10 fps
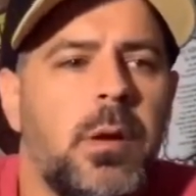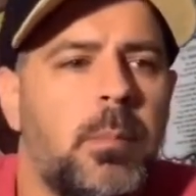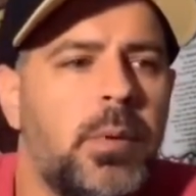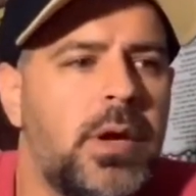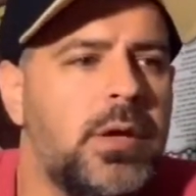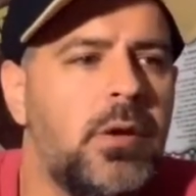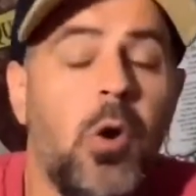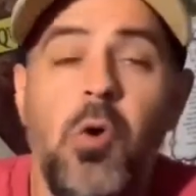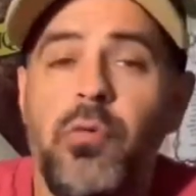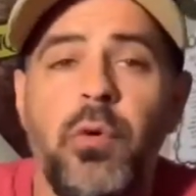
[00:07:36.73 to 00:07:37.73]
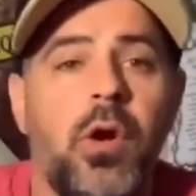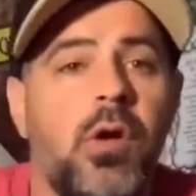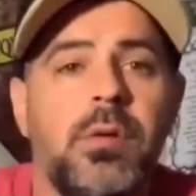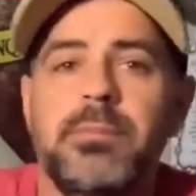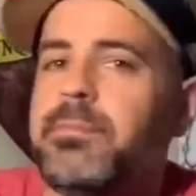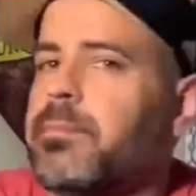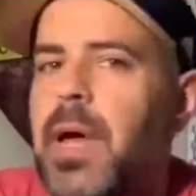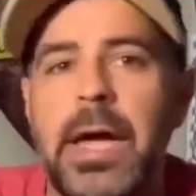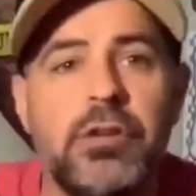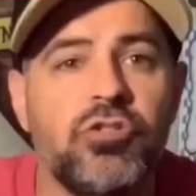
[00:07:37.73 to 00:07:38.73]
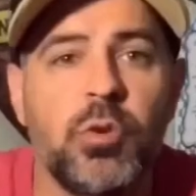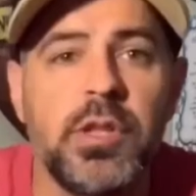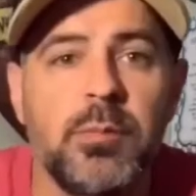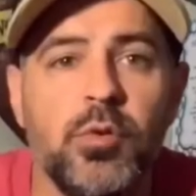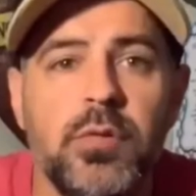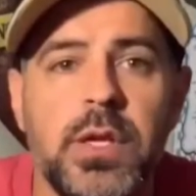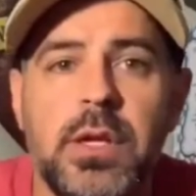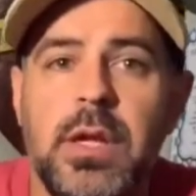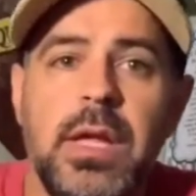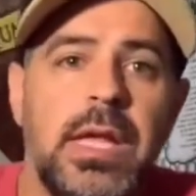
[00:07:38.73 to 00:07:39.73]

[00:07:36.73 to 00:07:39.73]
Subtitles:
But overall, I enjoyed the movie.